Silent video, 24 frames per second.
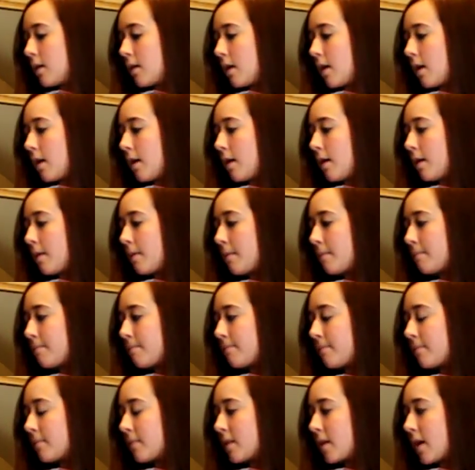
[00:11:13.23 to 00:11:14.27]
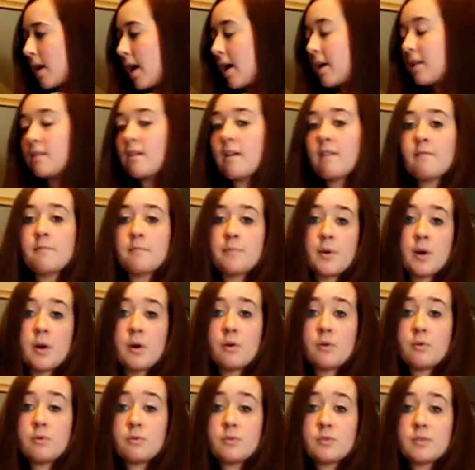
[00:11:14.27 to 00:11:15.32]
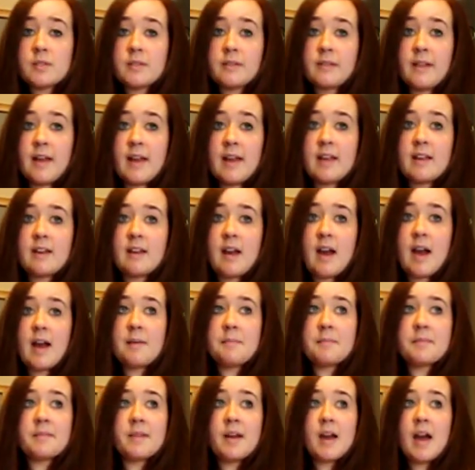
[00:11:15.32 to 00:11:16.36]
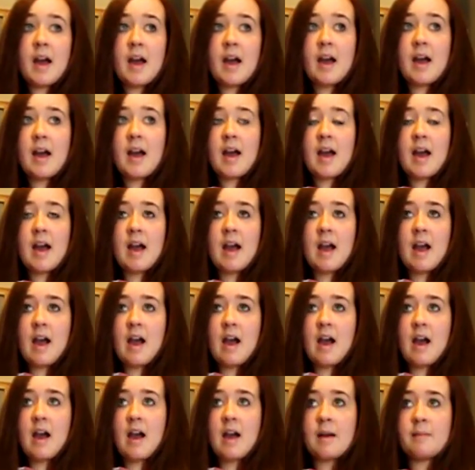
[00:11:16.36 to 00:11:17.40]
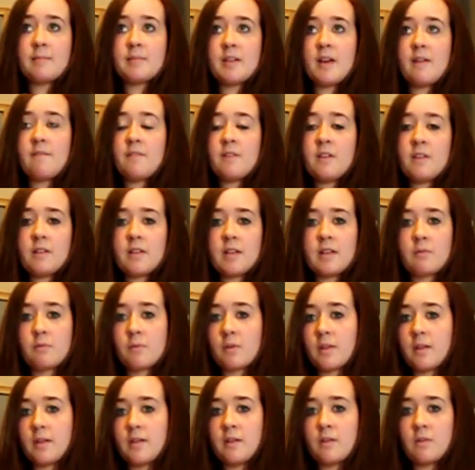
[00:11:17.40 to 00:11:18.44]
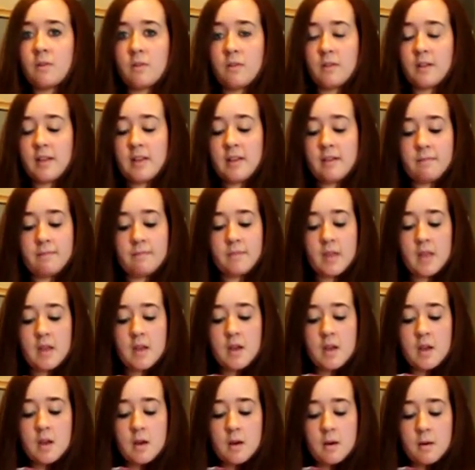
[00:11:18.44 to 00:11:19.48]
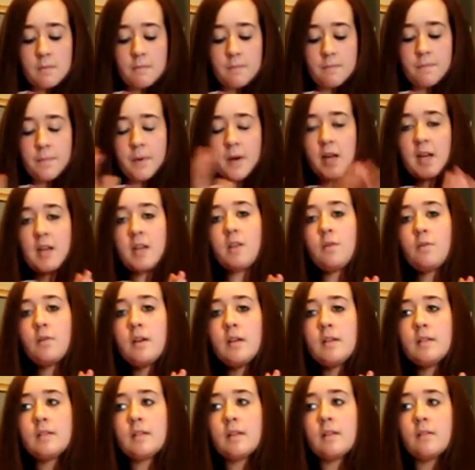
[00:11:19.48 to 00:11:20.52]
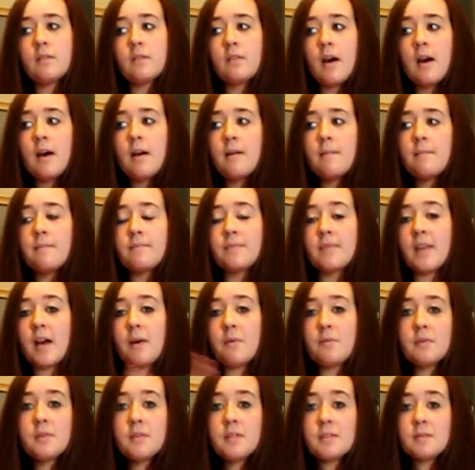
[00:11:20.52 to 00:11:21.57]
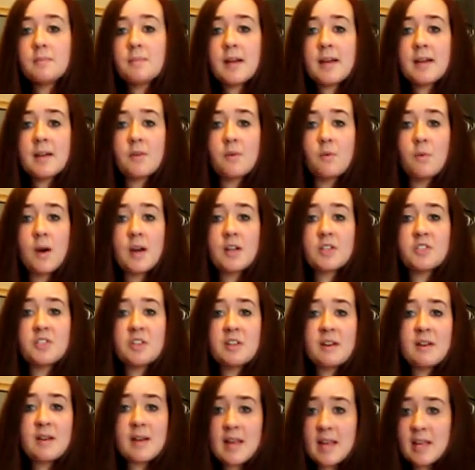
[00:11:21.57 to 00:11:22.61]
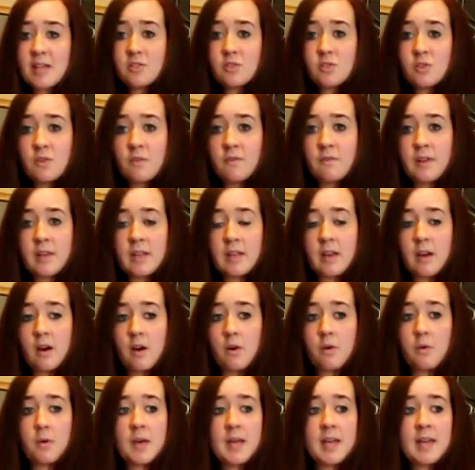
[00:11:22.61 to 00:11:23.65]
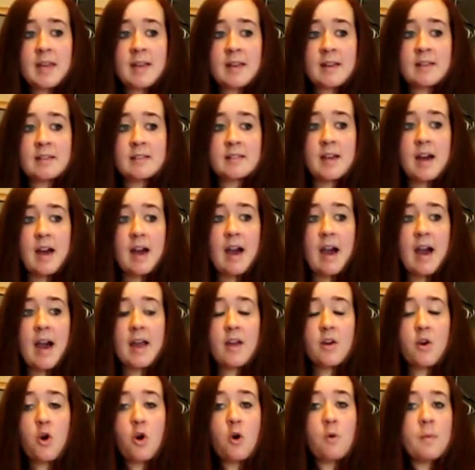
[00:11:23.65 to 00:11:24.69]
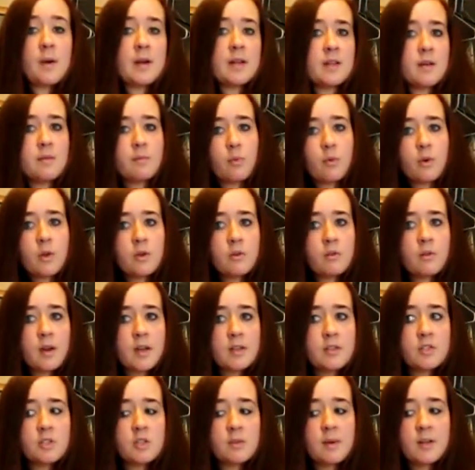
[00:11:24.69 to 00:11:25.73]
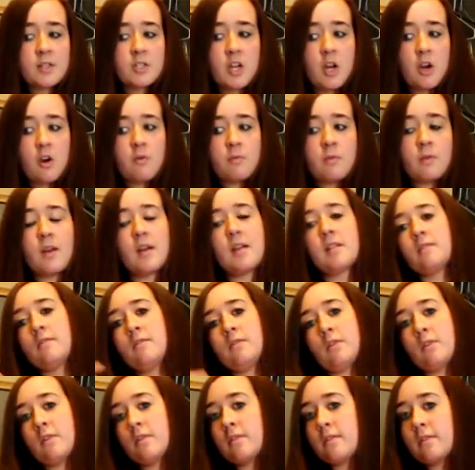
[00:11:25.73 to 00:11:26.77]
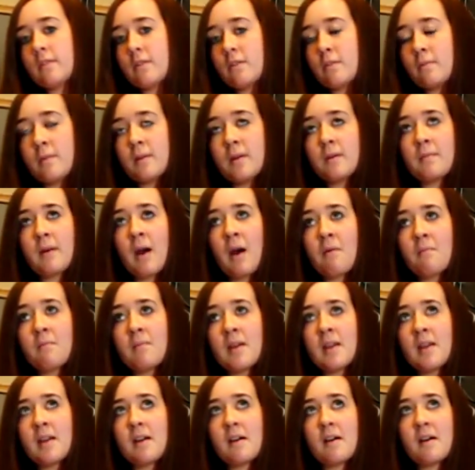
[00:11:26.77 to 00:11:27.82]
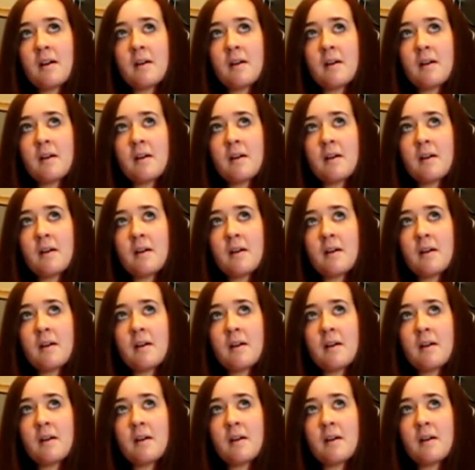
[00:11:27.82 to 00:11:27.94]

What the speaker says: I love bows. Like, I'm definitely really girly. But anyways, that was my question and answer video, and I hope I didn't bore you guys too much. I hope you guys learned a little bit about me.